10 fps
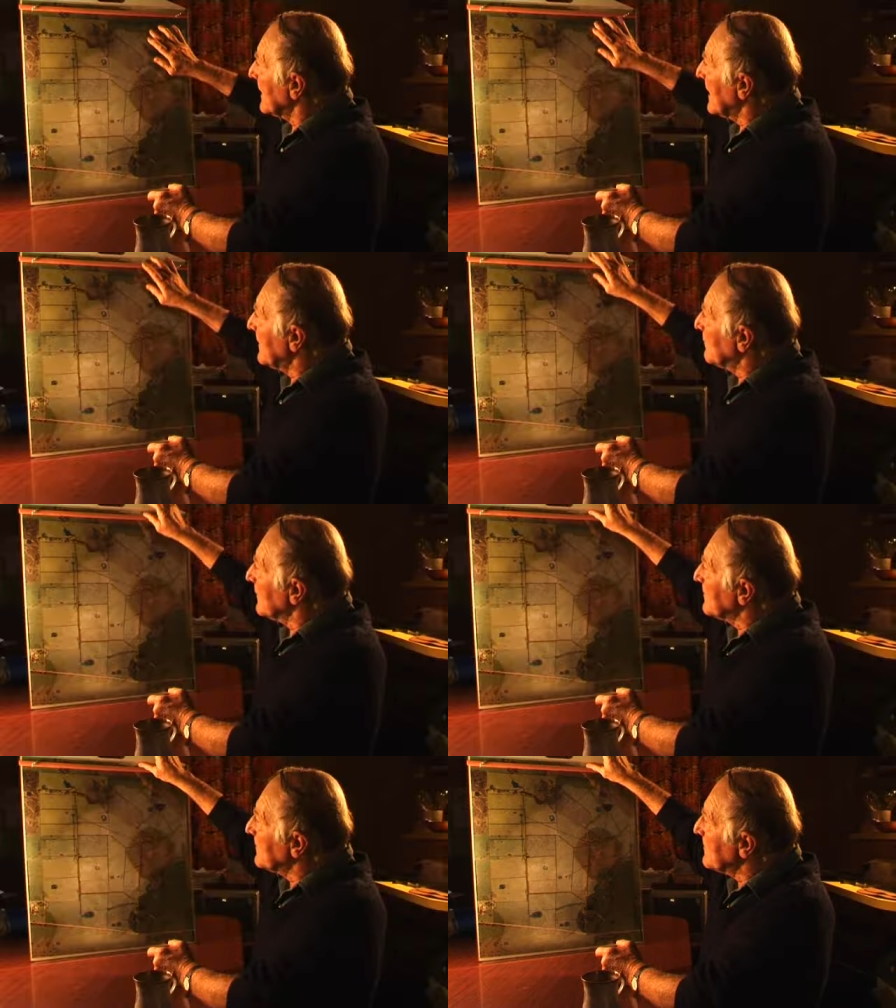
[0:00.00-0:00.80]
that line
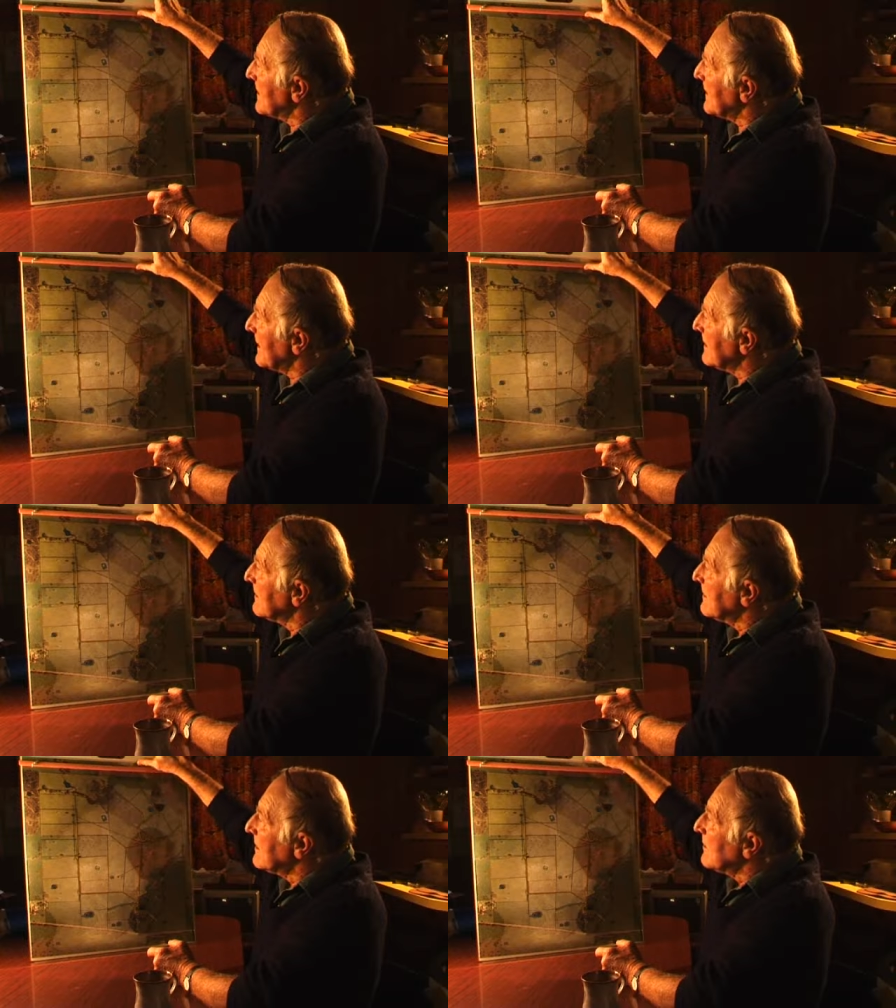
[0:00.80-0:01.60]
right through there
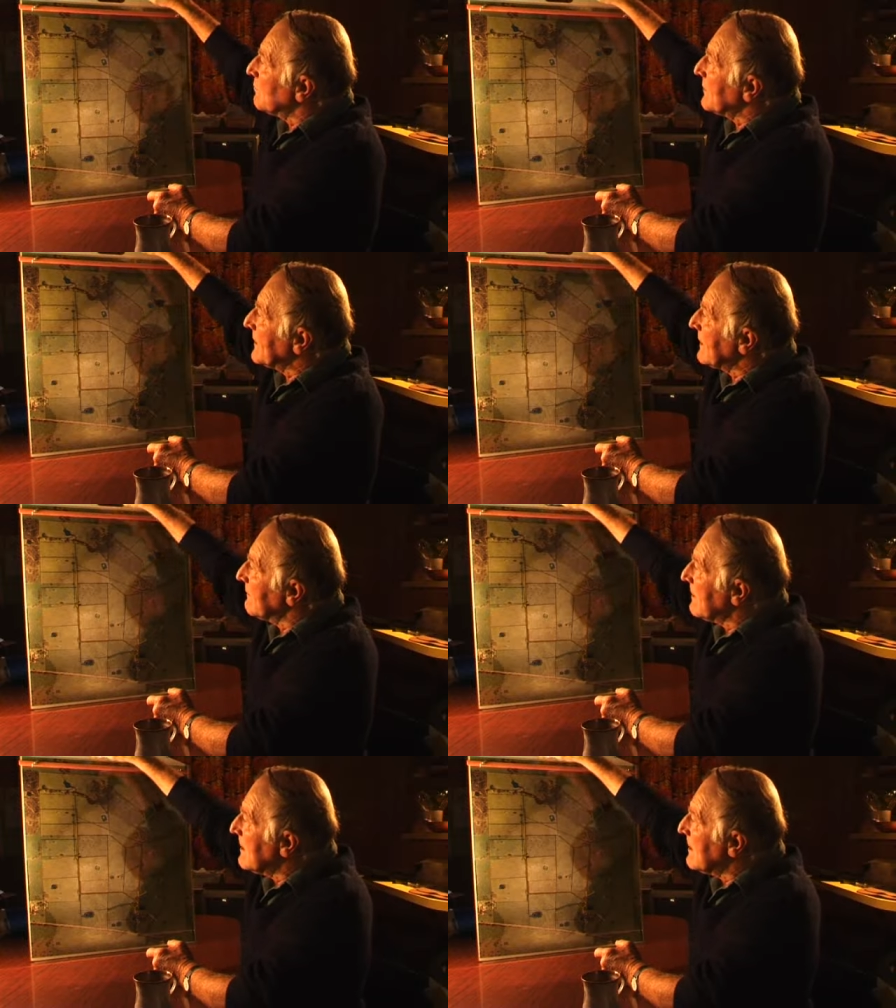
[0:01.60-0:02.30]
now. We now